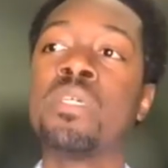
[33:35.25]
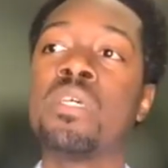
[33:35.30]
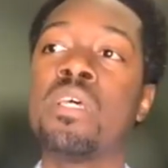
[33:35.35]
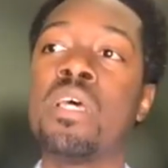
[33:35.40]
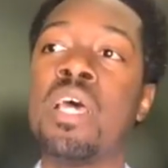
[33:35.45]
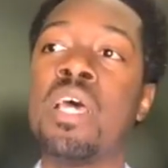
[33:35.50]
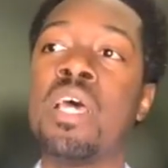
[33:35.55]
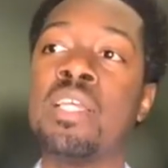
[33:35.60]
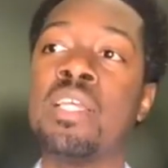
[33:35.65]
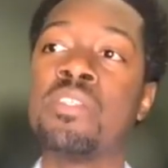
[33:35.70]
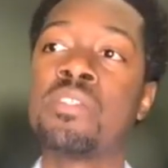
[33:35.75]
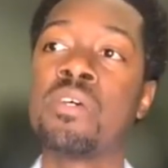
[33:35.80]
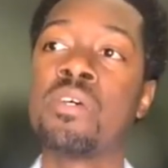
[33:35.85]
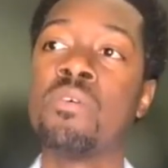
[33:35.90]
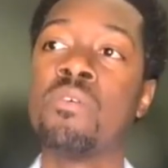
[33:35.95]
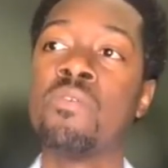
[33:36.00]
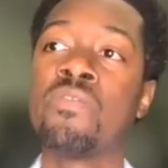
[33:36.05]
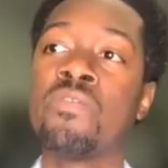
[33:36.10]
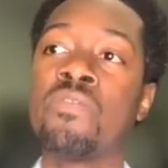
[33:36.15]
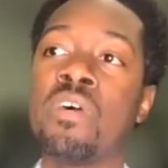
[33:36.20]
And
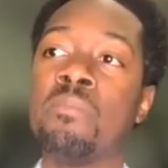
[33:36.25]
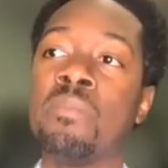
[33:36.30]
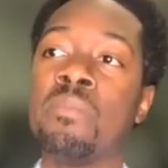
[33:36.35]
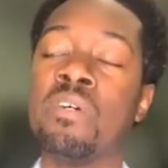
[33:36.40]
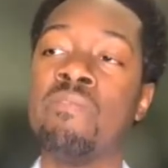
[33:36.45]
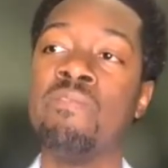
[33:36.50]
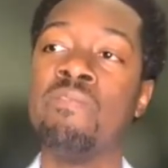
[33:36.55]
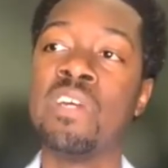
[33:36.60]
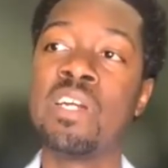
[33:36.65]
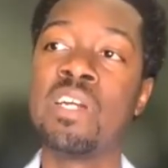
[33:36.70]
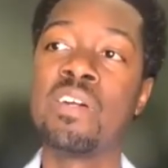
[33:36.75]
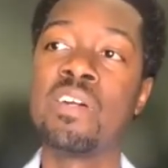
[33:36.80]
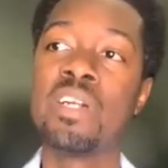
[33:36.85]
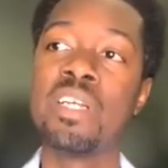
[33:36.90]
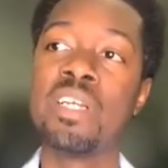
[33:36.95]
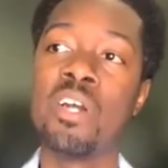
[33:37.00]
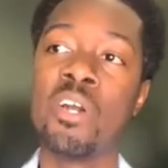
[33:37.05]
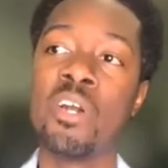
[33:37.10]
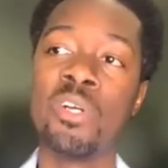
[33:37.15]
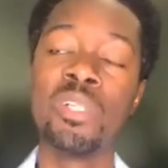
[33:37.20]
so from a very
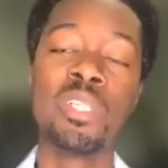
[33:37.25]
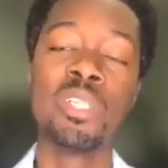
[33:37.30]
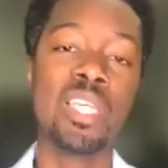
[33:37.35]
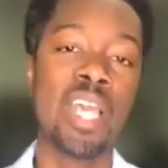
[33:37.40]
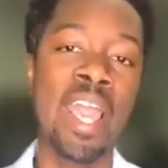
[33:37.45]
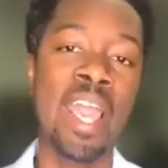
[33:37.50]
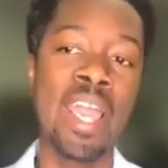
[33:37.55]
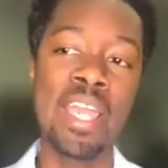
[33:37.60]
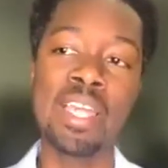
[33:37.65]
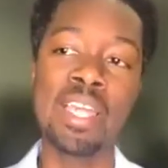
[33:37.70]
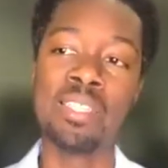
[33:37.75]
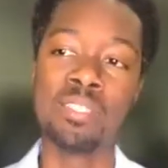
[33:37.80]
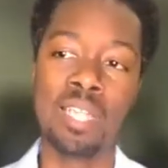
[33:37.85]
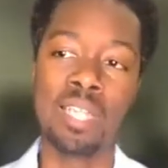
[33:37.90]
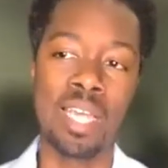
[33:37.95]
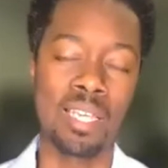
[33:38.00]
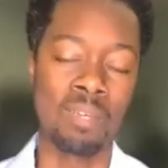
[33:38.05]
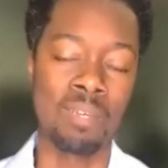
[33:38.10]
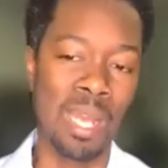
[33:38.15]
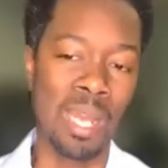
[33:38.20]
early age, like
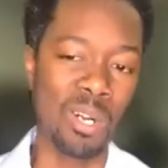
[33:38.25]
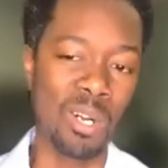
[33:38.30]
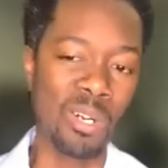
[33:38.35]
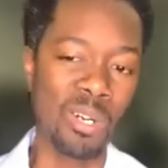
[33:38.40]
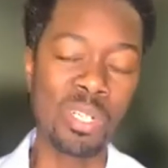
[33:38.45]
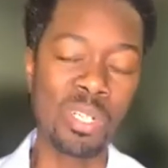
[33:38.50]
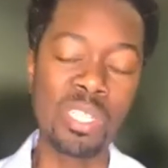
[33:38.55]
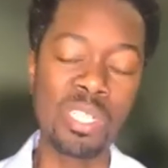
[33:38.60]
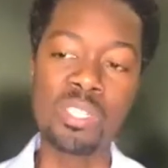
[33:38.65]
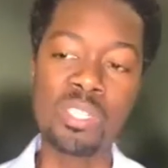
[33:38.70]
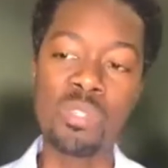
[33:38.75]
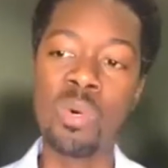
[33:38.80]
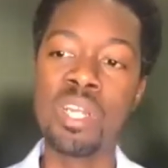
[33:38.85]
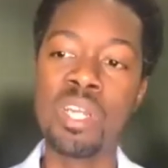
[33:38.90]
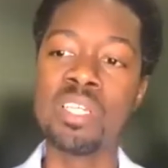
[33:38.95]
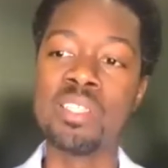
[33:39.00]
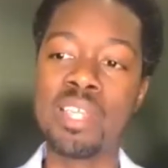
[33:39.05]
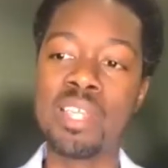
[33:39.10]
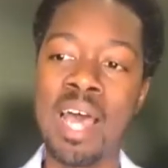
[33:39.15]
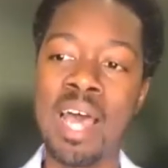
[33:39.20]
in my early
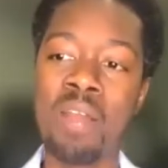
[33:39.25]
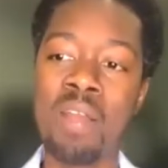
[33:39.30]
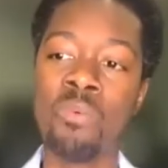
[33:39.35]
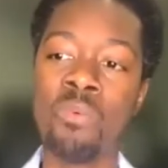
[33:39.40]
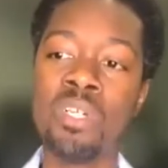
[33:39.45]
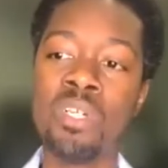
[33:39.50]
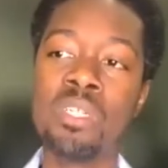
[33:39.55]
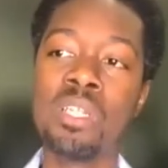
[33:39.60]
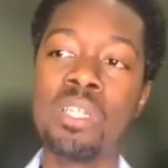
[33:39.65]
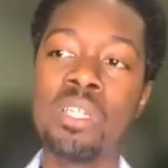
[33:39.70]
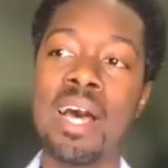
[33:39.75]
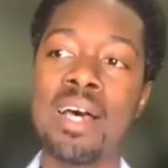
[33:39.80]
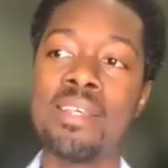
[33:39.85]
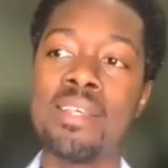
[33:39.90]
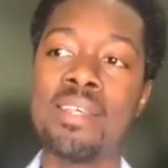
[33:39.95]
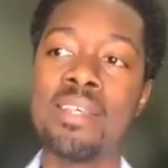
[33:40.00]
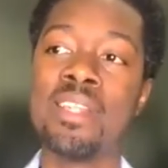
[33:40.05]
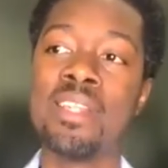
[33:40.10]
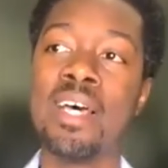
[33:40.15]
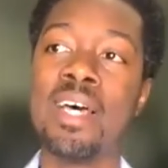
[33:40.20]
twenties, I
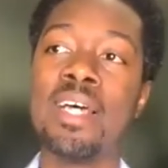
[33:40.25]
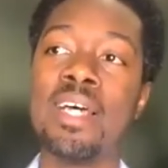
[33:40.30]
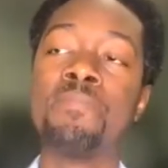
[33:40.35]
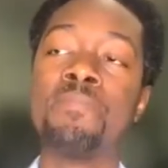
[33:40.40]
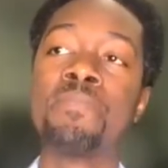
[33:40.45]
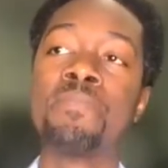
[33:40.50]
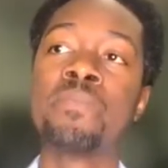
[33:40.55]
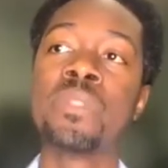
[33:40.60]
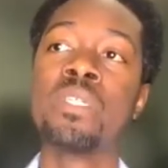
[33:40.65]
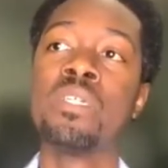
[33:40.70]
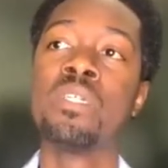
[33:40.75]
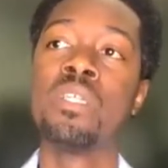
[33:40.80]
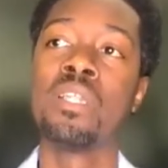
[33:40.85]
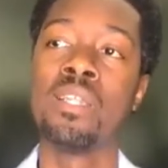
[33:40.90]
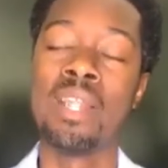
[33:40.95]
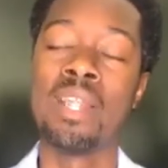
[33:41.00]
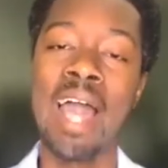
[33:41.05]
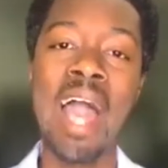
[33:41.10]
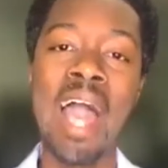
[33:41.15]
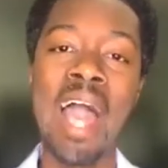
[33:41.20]
realized that
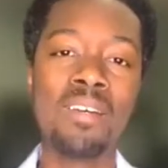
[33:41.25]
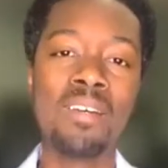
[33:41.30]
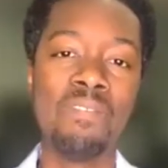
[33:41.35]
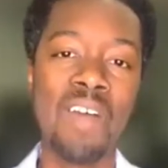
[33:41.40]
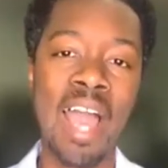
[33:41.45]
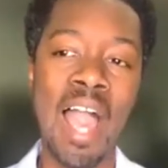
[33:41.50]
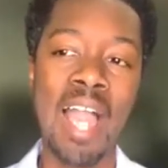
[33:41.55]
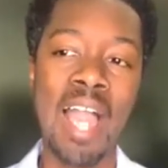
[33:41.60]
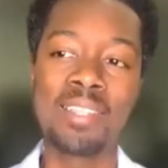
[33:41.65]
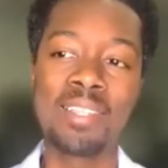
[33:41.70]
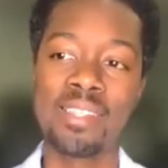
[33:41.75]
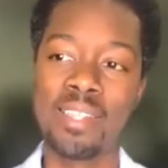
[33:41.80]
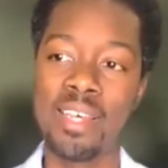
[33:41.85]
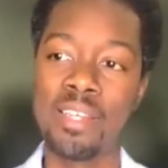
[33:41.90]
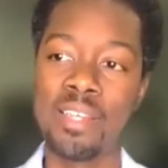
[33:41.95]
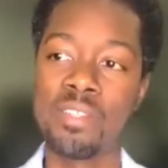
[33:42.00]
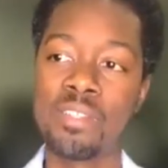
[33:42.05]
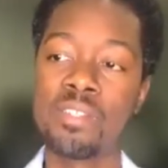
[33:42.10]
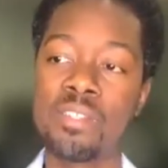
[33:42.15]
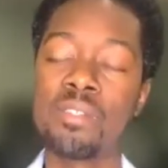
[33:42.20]
lack of
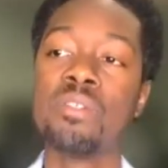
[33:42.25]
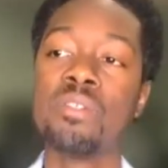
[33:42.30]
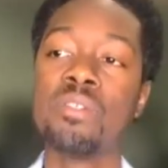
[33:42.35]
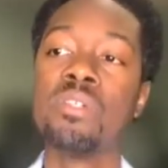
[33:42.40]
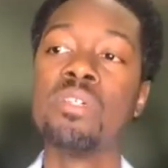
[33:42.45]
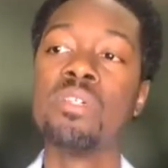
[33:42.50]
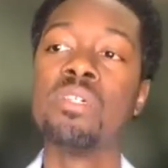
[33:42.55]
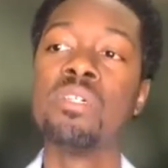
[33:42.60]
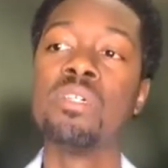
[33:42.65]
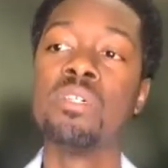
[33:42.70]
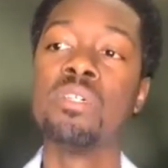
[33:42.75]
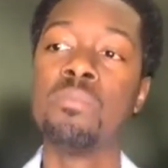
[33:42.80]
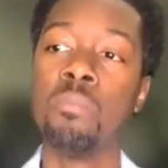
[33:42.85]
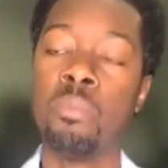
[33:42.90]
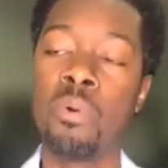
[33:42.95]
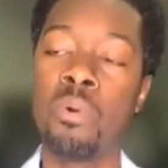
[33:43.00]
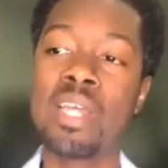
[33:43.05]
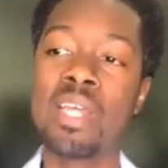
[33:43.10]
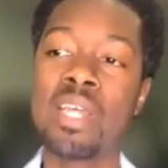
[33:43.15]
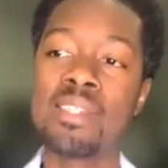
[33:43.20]
access
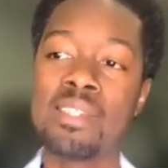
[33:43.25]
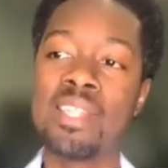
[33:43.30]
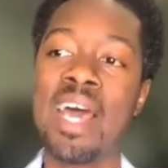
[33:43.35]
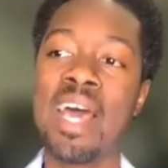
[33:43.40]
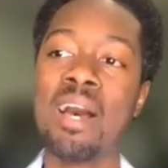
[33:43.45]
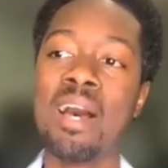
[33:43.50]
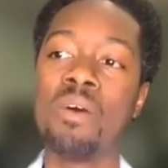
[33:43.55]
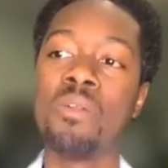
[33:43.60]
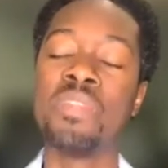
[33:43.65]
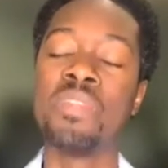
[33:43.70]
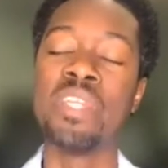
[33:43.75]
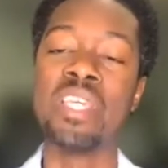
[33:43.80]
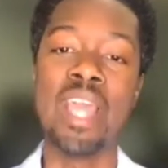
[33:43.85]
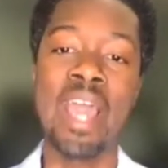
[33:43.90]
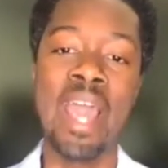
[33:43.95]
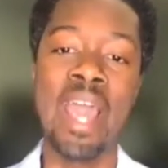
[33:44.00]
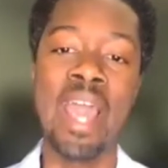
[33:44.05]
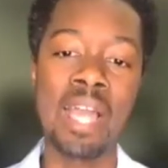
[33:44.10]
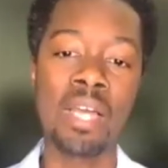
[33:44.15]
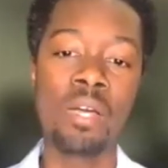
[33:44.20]
breaks down the
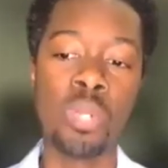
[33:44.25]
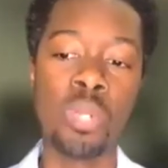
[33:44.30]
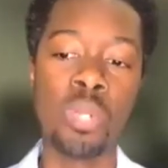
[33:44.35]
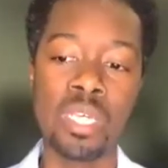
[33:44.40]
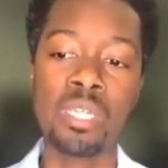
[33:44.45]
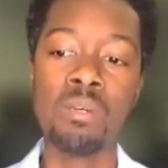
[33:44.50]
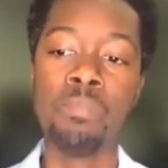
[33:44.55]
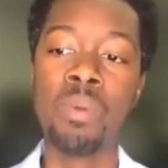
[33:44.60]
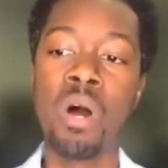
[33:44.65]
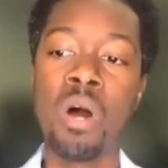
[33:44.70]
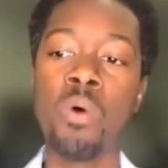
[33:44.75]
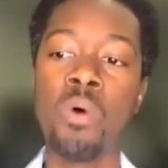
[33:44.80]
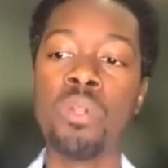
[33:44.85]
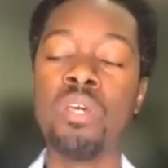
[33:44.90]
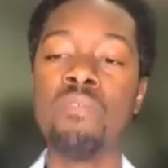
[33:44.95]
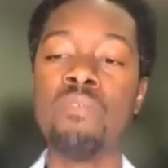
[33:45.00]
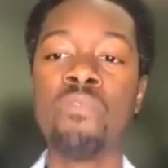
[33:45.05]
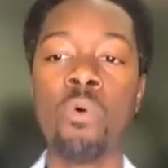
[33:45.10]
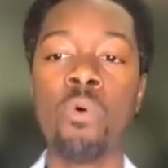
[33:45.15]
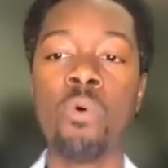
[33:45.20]
equity component
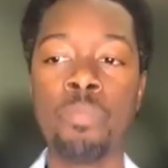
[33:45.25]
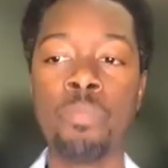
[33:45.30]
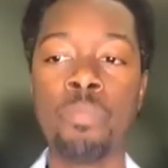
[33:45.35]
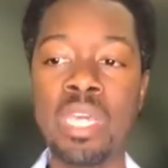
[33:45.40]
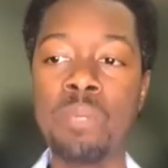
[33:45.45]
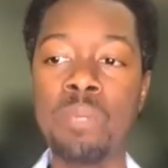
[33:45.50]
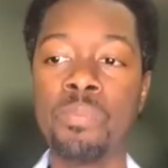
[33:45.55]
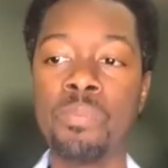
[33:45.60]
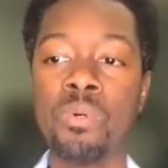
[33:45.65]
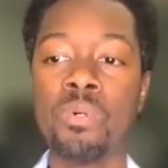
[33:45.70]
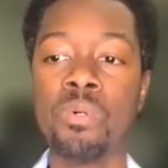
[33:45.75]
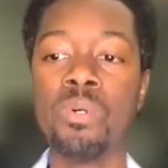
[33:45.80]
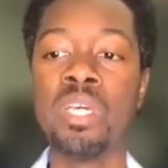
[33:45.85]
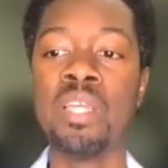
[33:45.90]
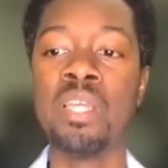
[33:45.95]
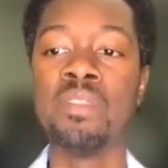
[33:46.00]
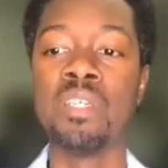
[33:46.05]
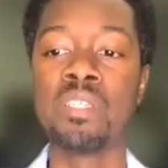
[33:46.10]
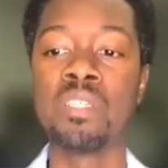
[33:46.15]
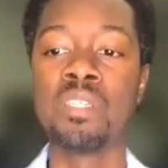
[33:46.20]
for people
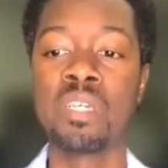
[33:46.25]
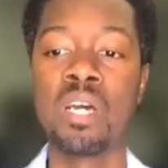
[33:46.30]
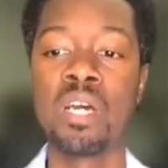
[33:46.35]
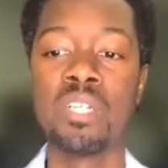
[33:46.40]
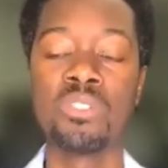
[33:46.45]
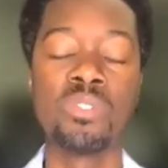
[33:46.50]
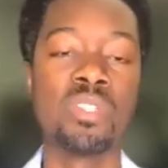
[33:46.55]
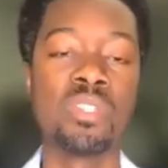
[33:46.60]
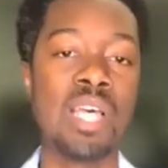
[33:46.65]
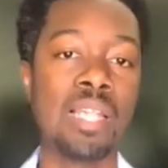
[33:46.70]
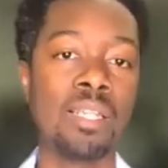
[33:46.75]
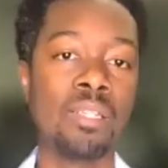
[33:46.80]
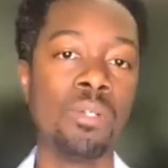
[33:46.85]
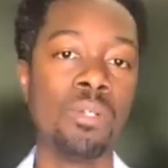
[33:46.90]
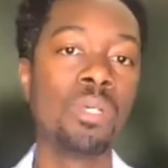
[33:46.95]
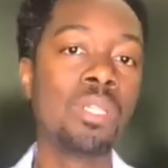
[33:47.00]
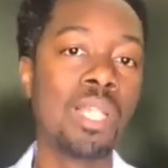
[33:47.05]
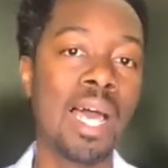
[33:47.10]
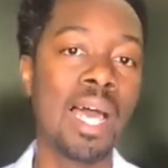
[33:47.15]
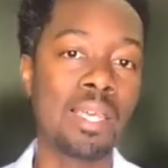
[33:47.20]
in this country that look
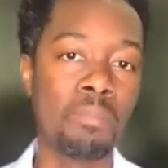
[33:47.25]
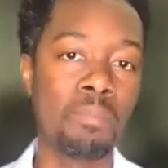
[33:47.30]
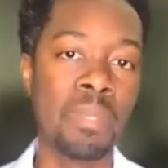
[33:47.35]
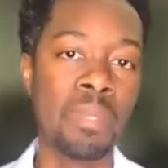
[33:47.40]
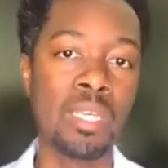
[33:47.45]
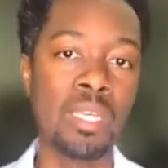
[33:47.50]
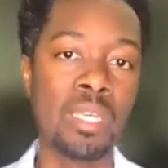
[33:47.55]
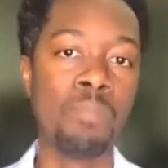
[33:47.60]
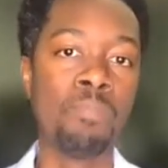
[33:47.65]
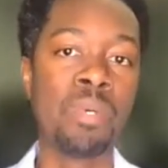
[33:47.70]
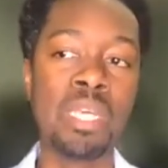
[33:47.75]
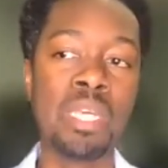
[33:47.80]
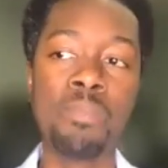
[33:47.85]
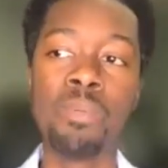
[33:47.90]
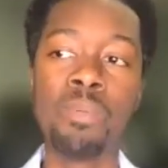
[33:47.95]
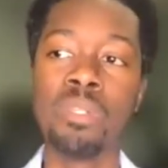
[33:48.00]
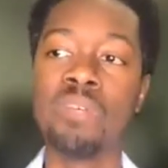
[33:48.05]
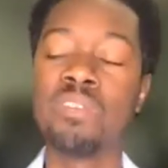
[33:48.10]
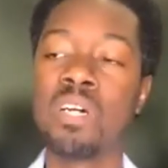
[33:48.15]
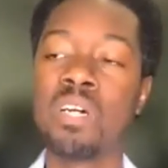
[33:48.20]
like me,
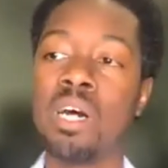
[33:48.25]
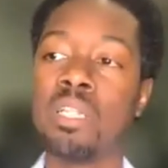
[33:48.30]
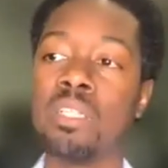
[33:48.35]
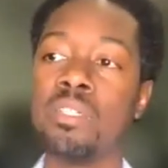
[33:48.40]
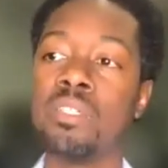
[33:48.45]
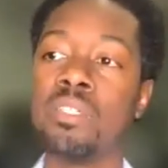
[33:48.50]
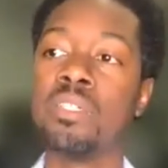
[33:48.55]
people of color.